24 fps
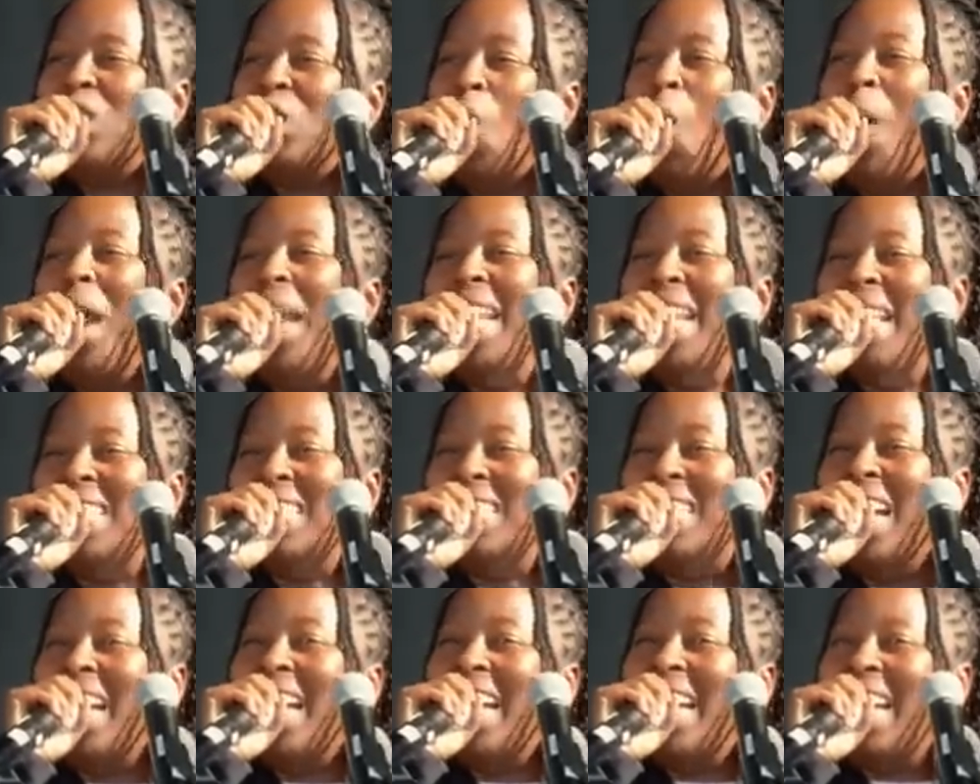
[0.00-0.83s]
So it
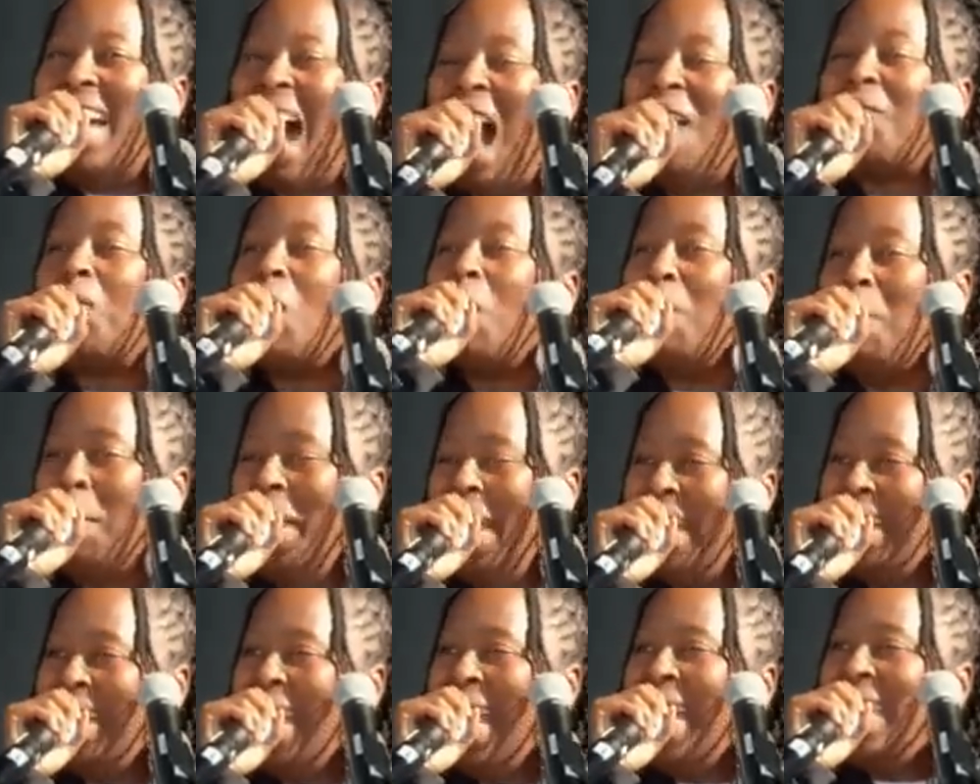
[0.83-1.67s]
is the
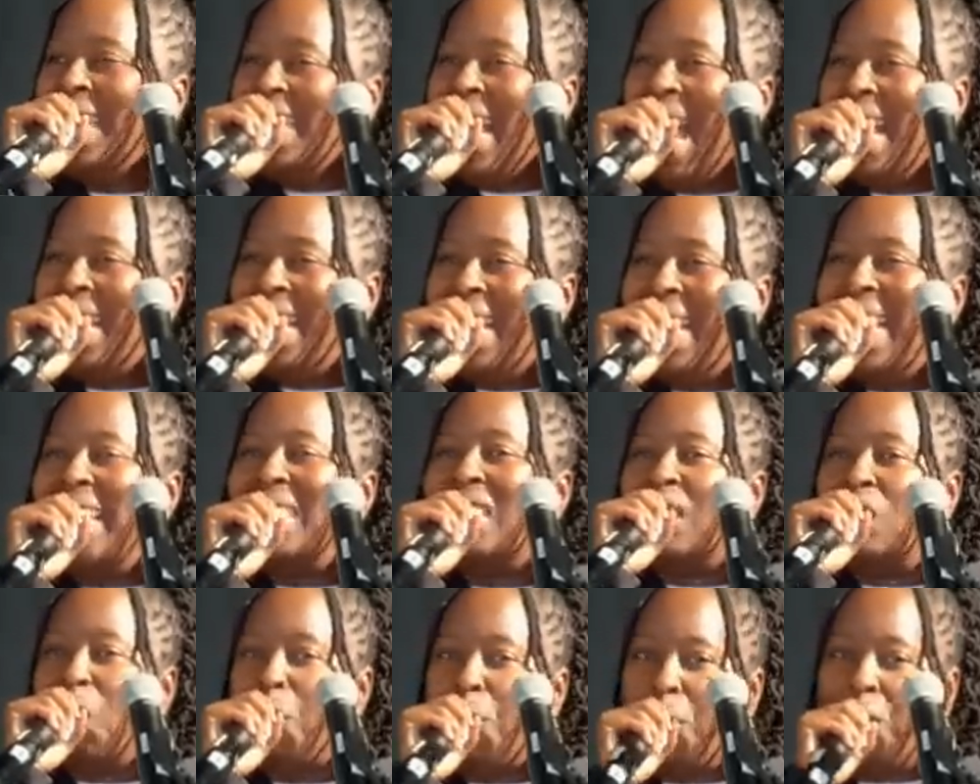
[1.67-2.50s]
government that
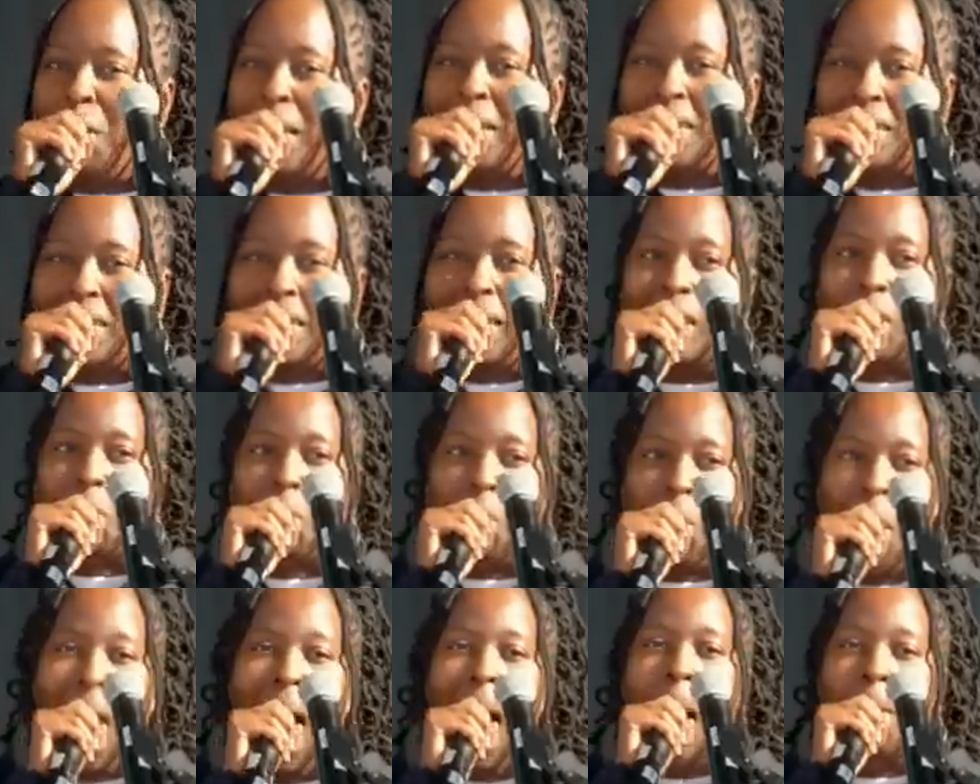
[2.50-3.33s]
needs to fix this
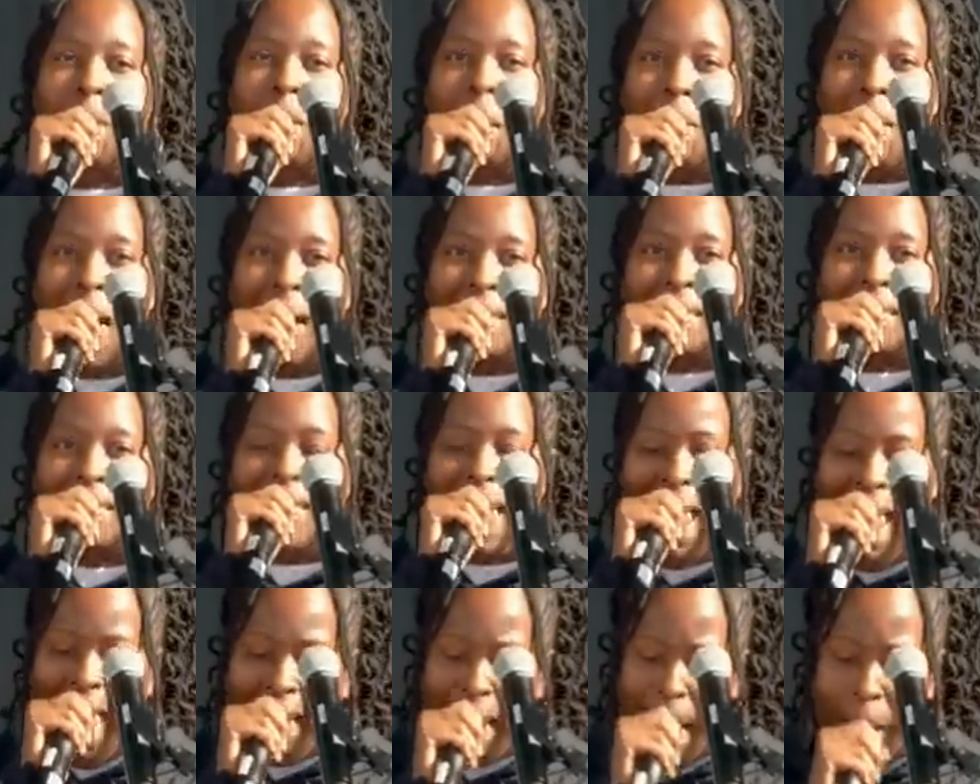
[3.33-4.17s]
problem.
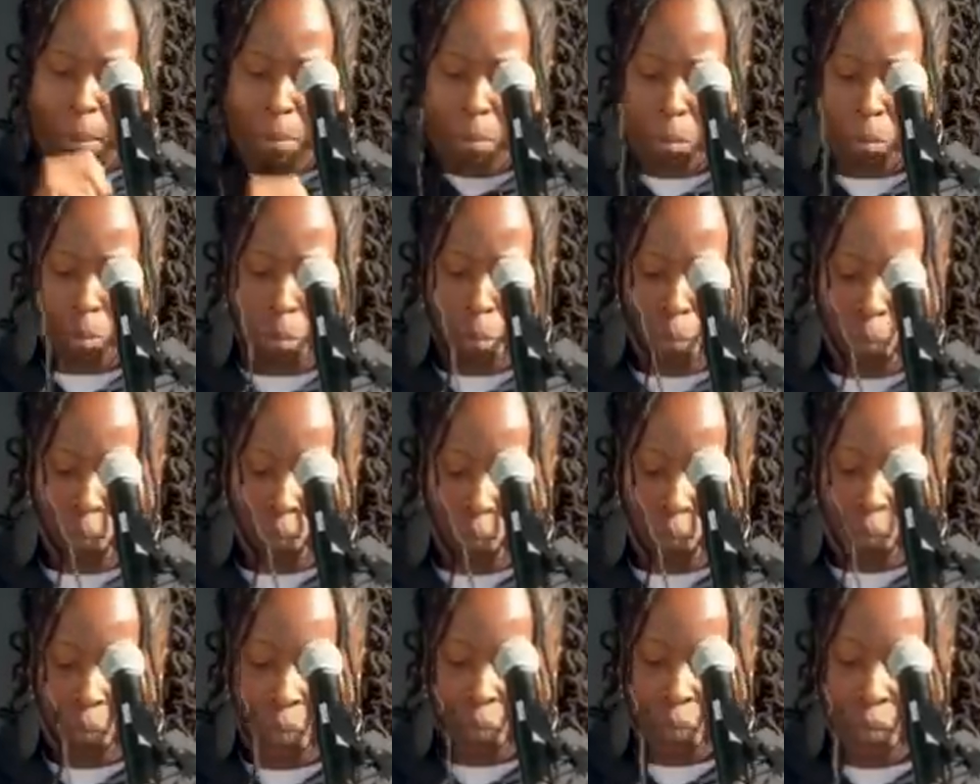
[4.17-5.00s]
Ashe?
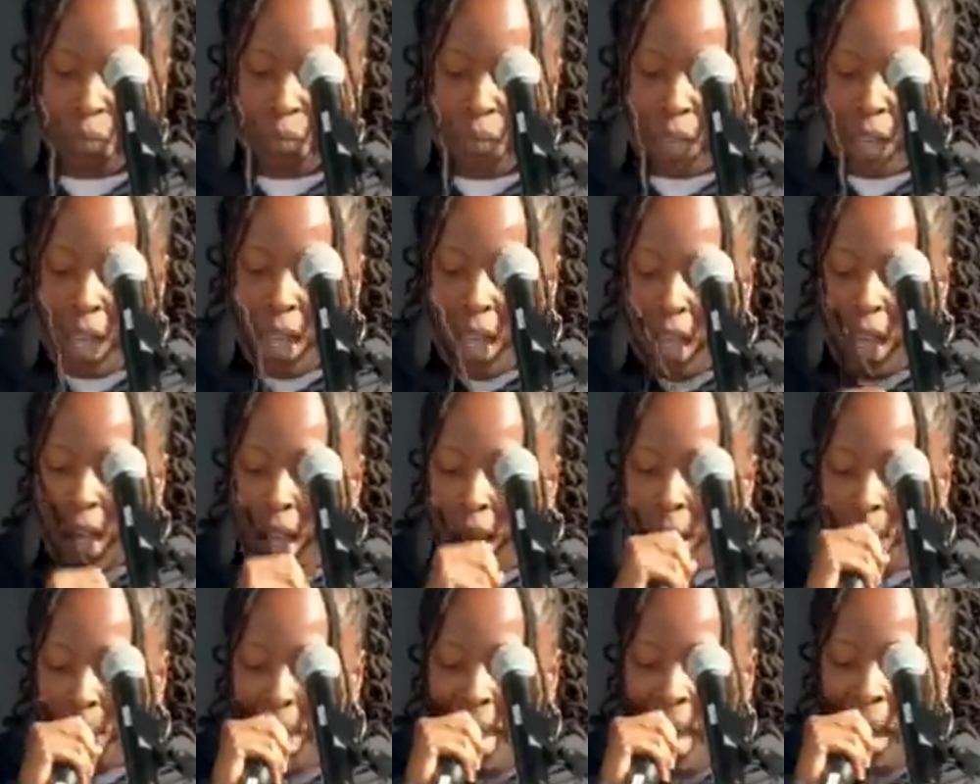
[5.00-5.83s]

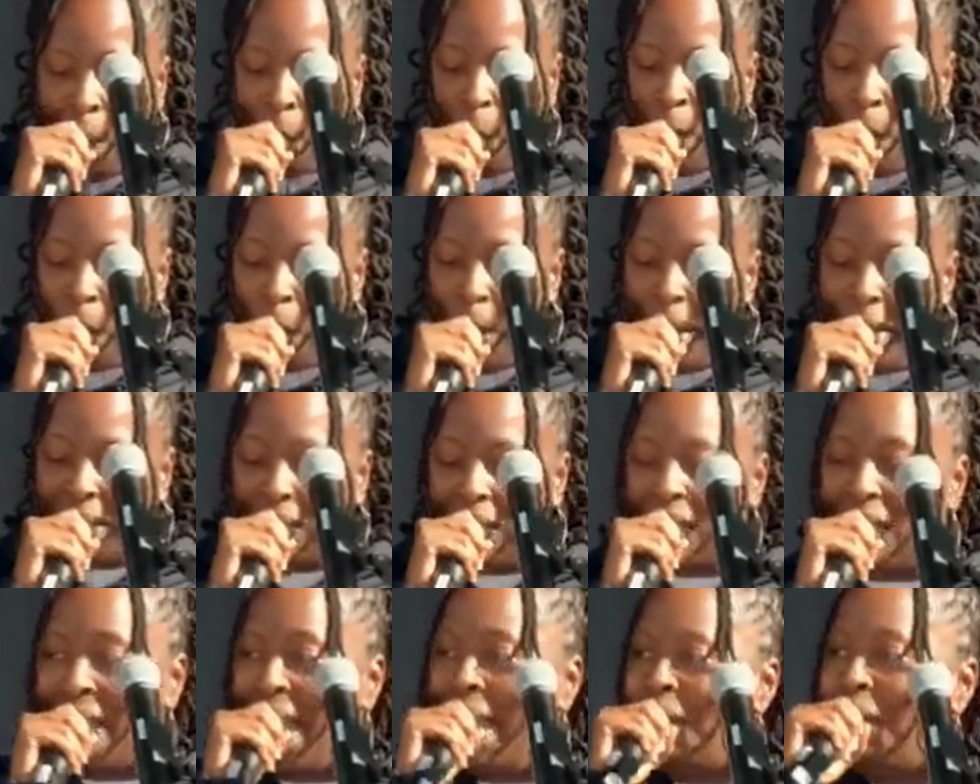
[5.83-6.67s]
Man, we were
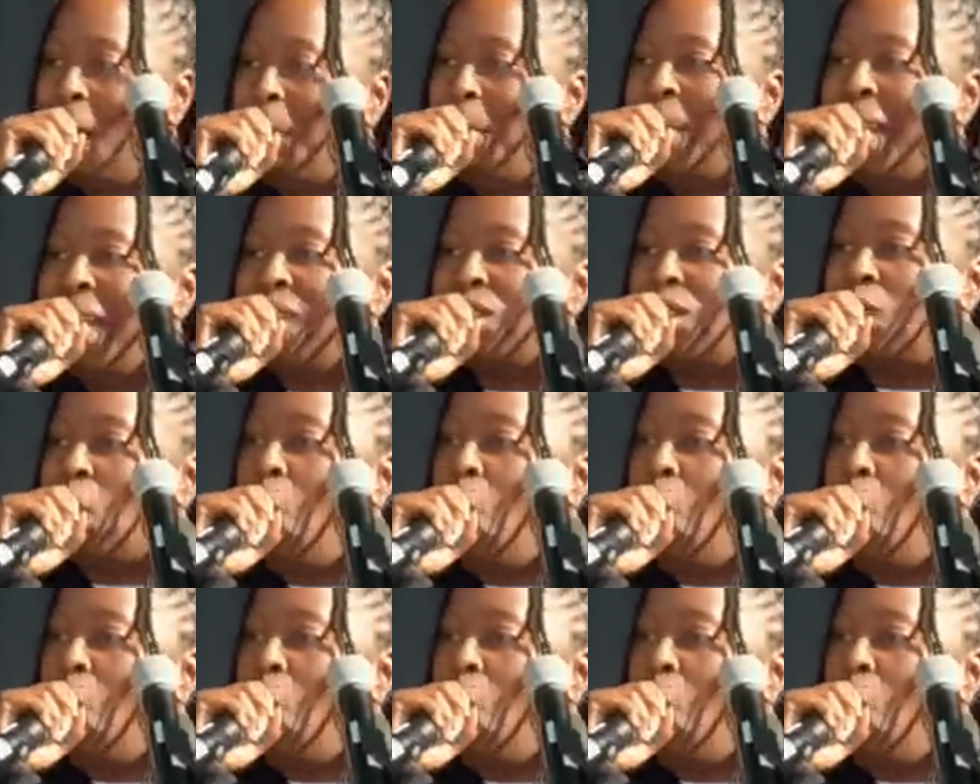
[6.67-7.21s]
enslaved. I mean, there's